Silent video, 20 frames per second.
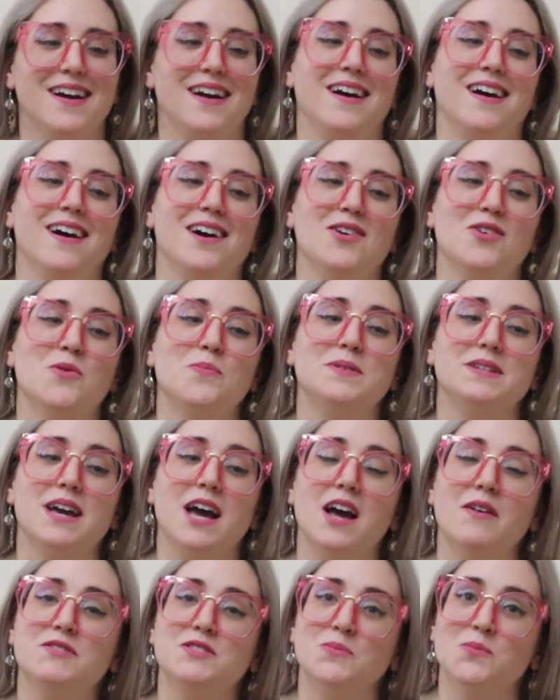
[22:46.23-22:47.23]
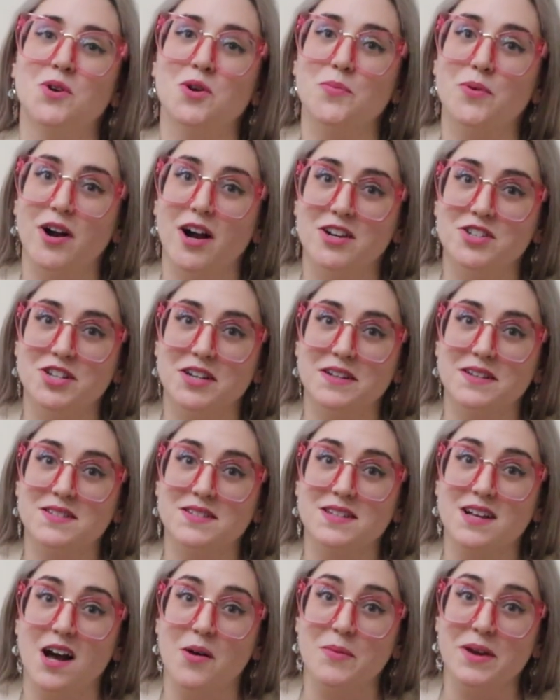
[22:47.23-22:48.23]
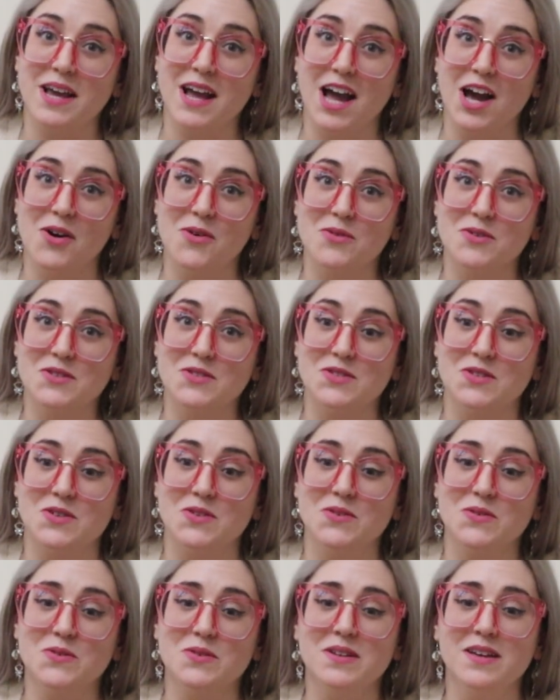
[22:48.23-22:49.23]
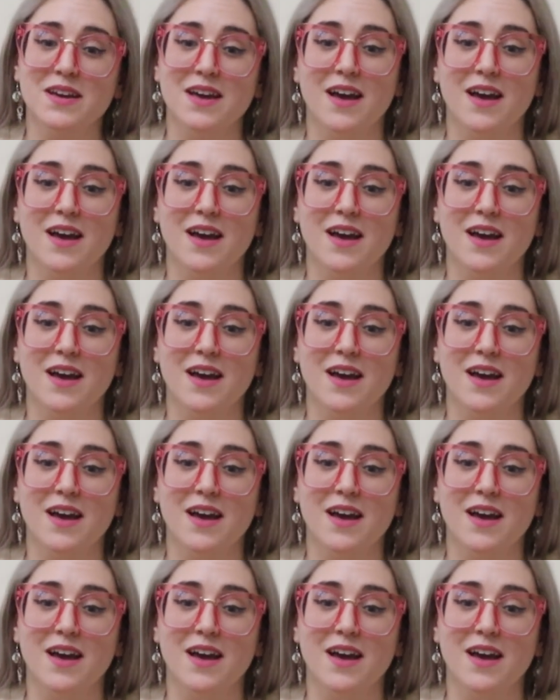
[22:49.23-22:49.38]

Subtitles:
I hope to have some more projects coming out soon.